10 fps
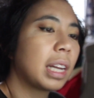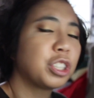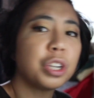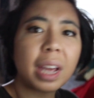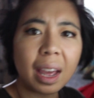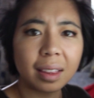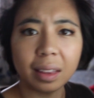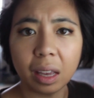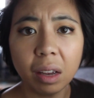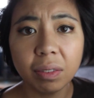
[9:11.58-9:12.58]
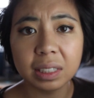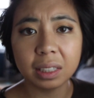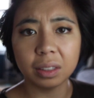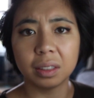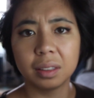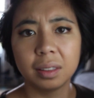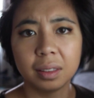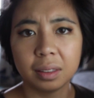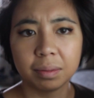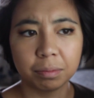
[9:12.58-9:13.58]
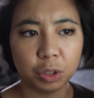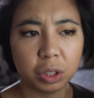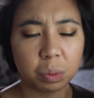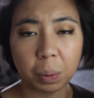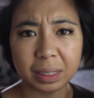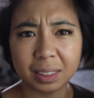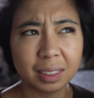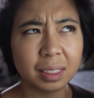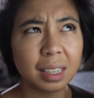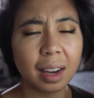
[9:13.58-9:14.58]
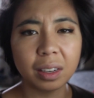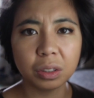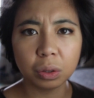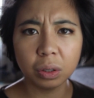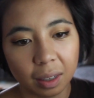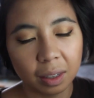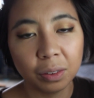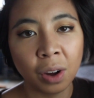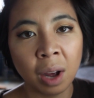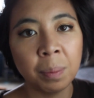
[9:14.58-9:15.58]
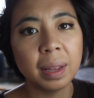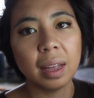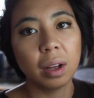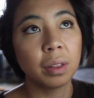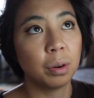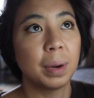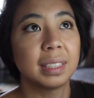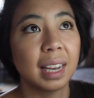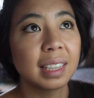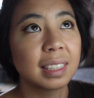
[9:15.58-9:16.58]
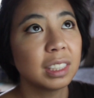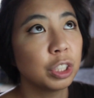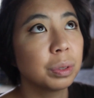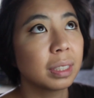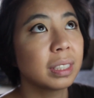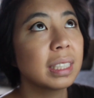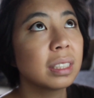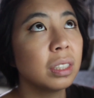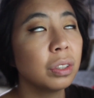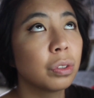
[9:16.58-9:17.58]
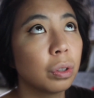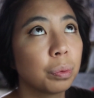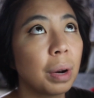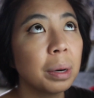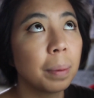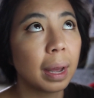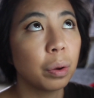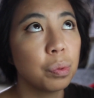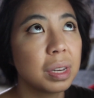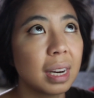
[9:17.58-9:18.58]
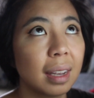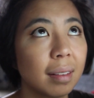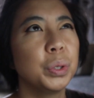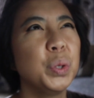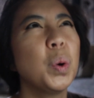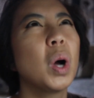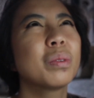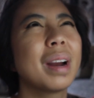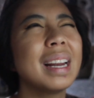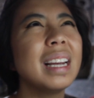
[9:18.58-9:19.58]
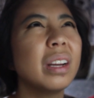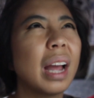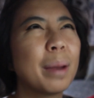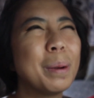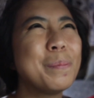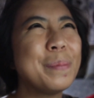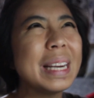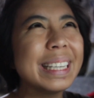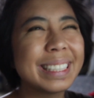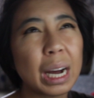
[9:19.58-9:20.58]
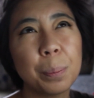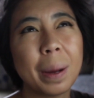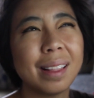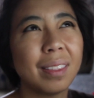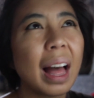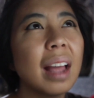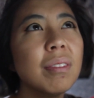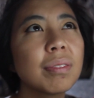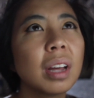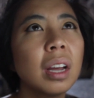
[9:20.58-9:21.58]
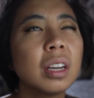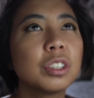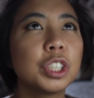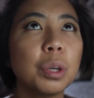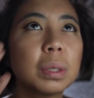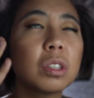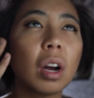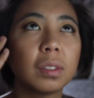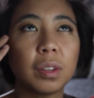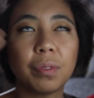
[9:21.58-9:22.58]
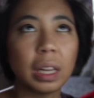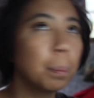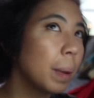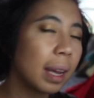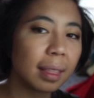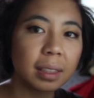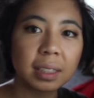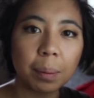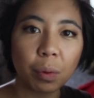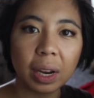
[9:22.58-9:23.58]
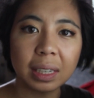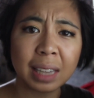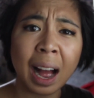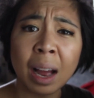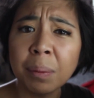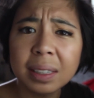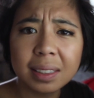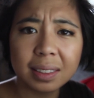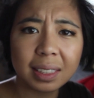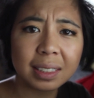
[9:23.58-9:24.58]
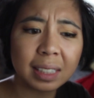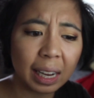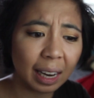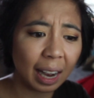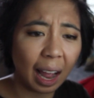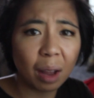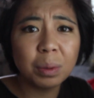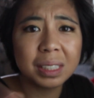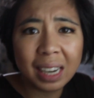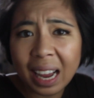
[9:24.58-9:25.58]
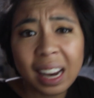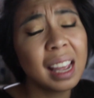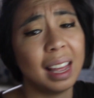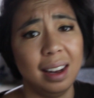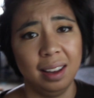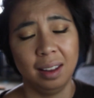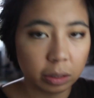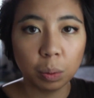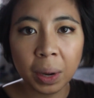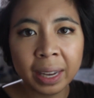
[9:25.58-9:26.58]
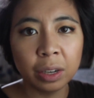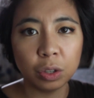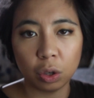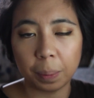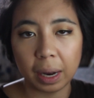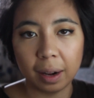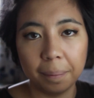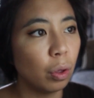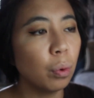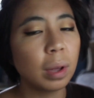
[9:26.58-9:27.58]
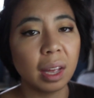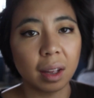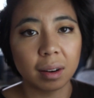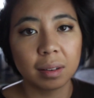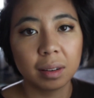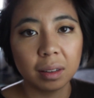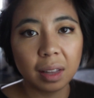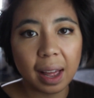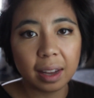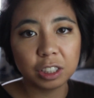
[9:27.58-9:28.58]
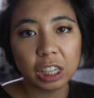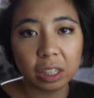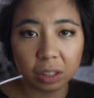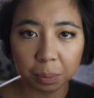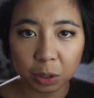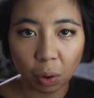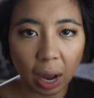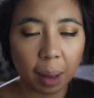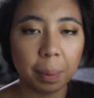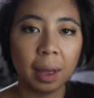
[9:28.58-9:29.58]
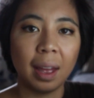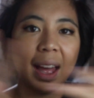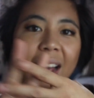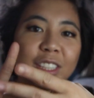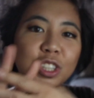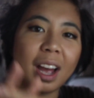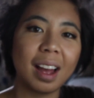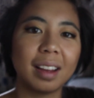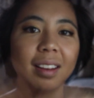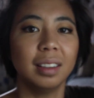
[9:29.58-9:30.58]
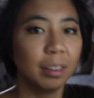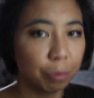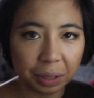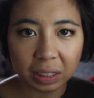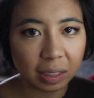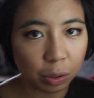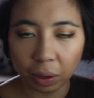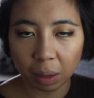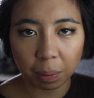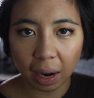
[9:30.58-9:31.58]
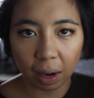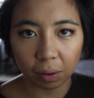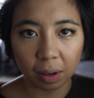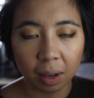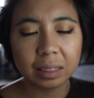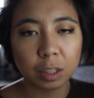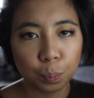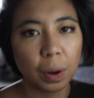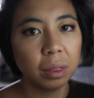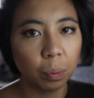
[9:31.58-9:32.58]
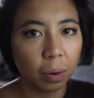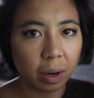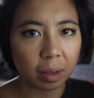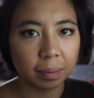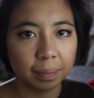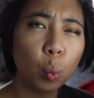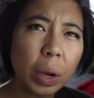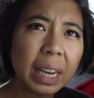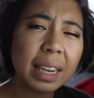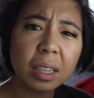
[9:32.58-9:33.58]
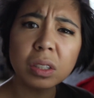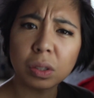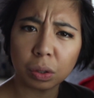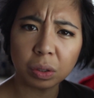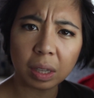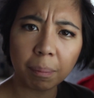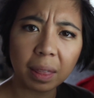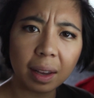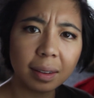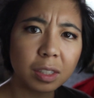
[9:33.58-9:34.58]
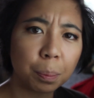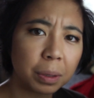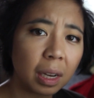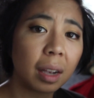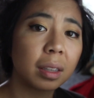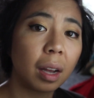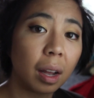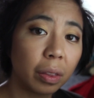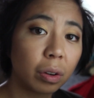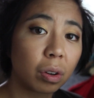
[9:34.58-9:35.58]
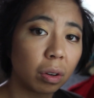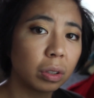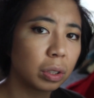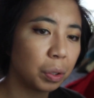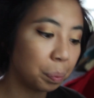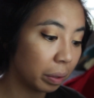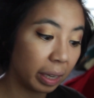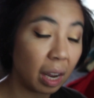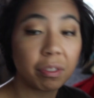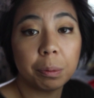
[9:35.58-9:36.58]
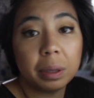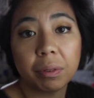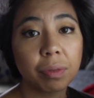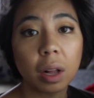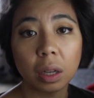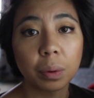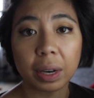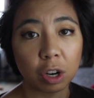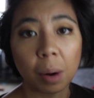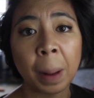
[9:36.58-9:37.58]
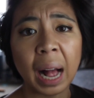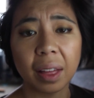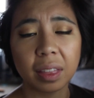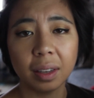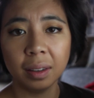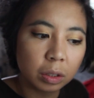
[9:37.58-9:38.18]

That she can't leave until she's 69 years old? I don't know how many other ways I could say she was a 16-year-old runaway who already had been beaten down by life. She was not developing at the same rate as I was at 16, and I was an idiot. So what can you do about it? You can like, share, subscribe, hashtag Free CYNTOIA Brown, and spread the word. We need to do something to protect the other girls who will inevitably follow in her path.